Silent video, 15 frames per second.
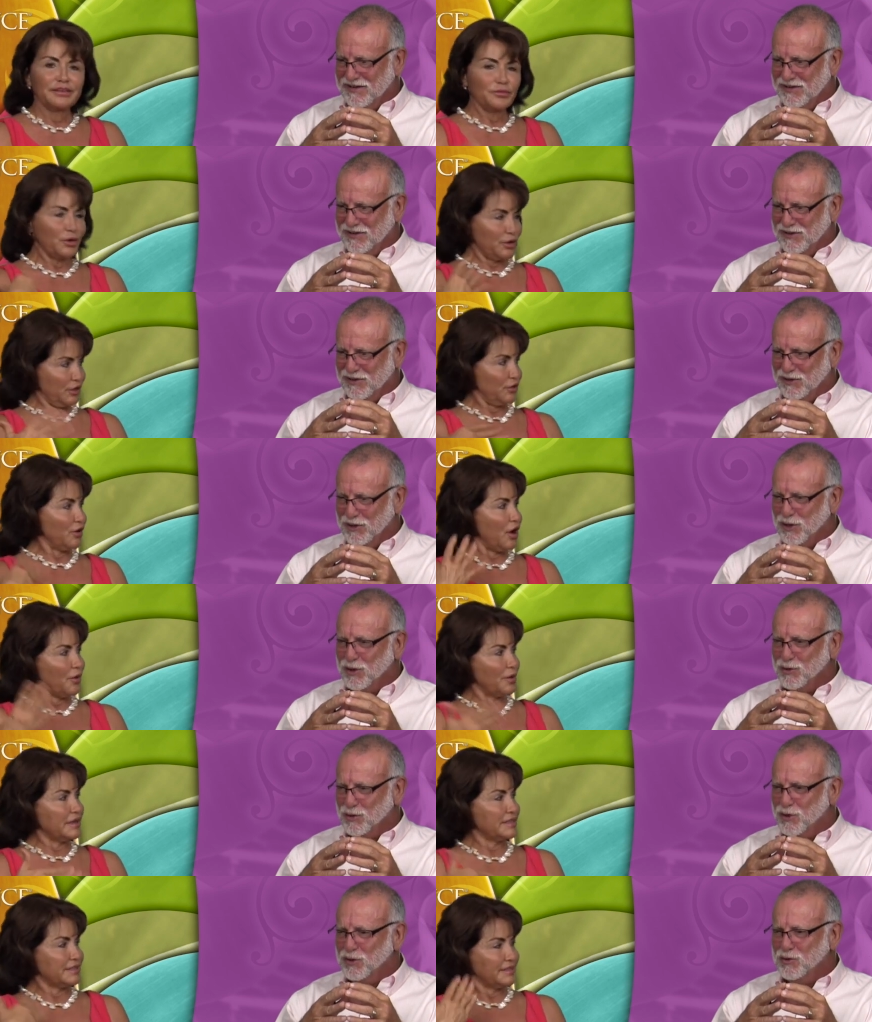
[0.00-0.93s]
Speaker 1: Where you're
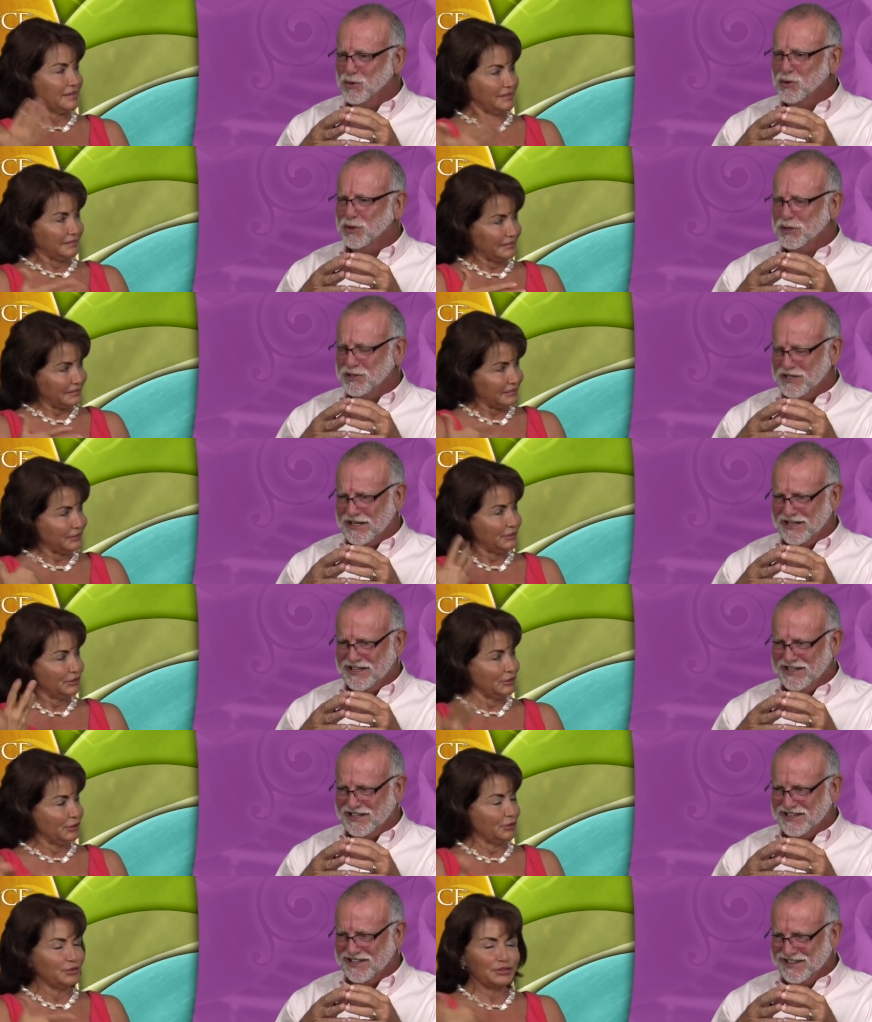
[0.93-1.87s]
always
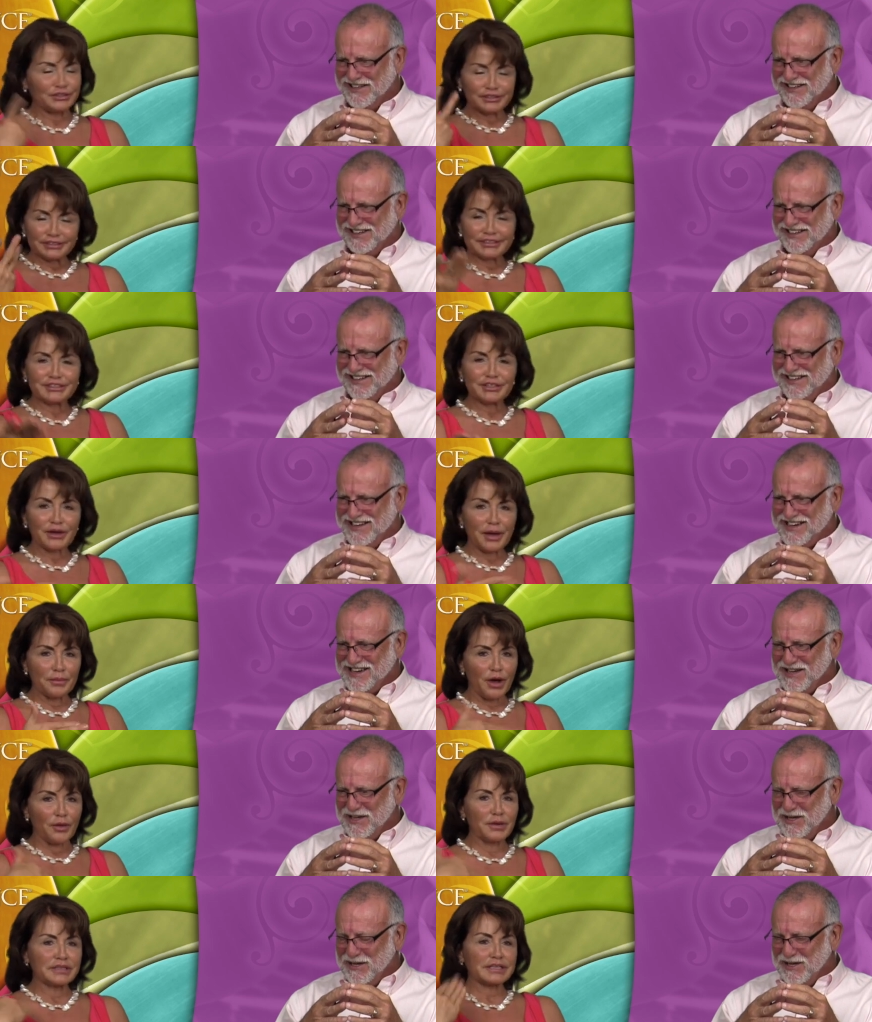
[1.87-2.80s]
nudge. So I'm
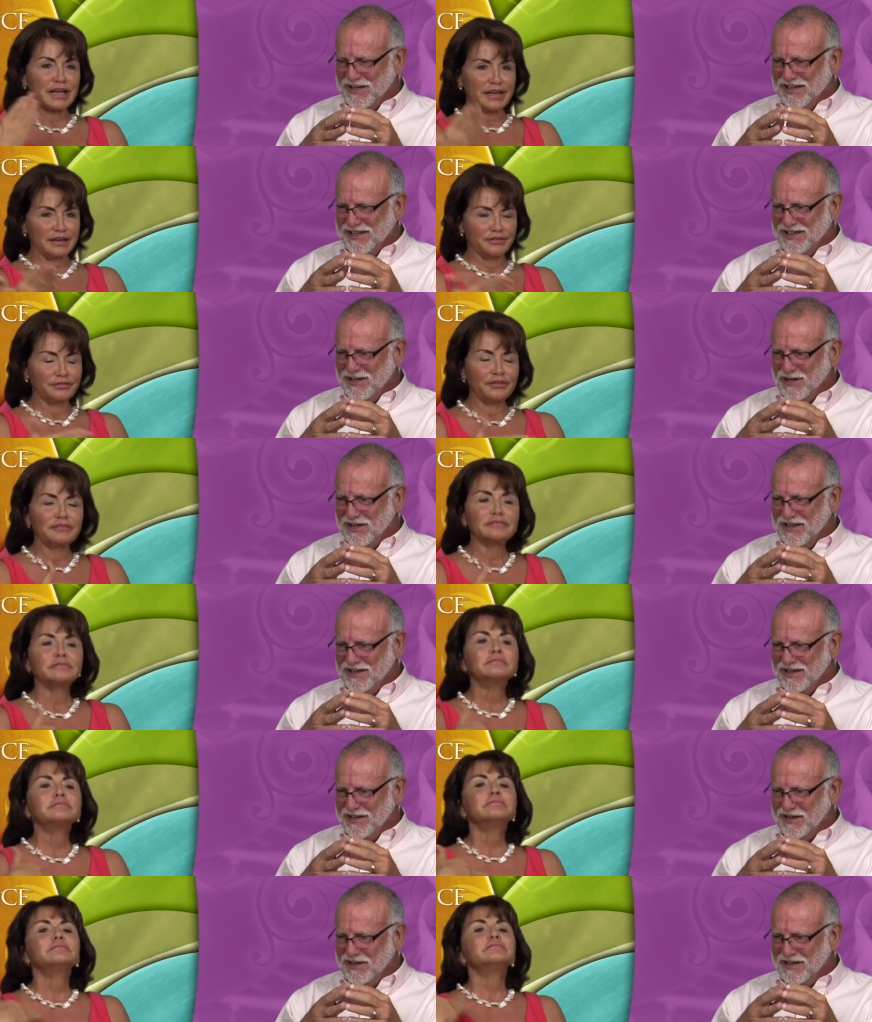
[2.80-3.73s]
always kind of
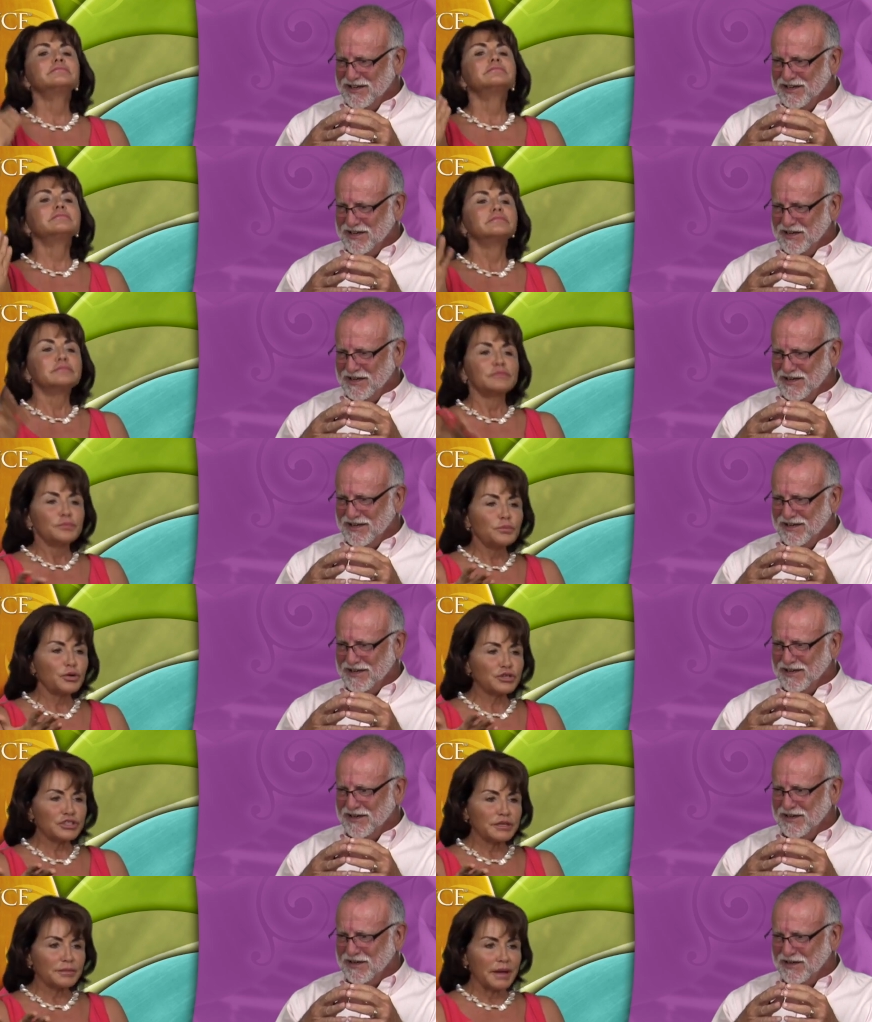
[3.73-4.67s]

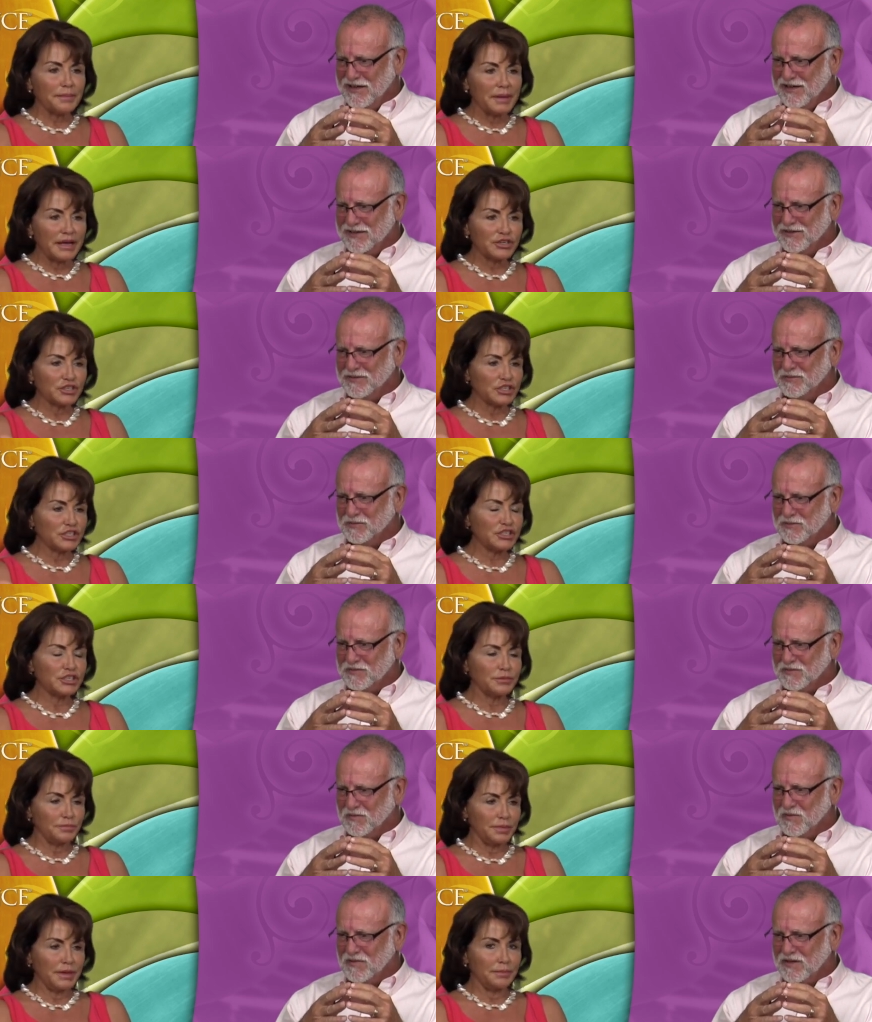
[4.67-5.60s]
pushing my patients
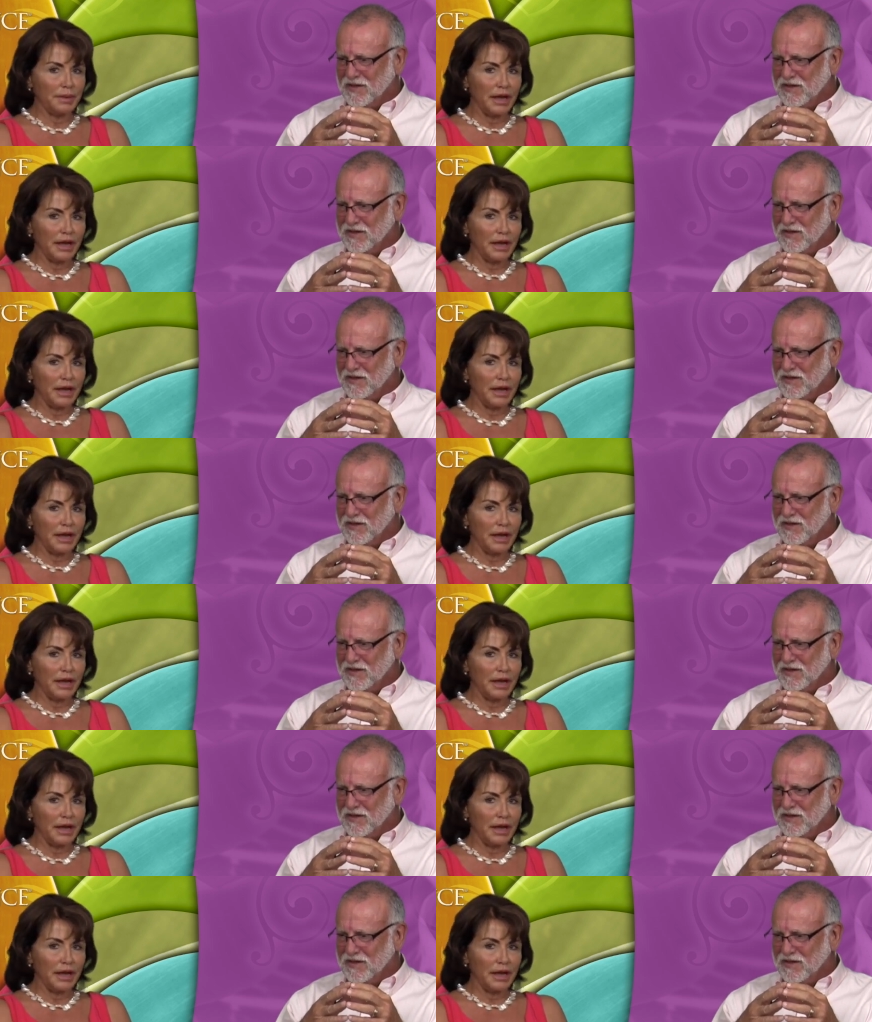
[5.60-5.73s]
to be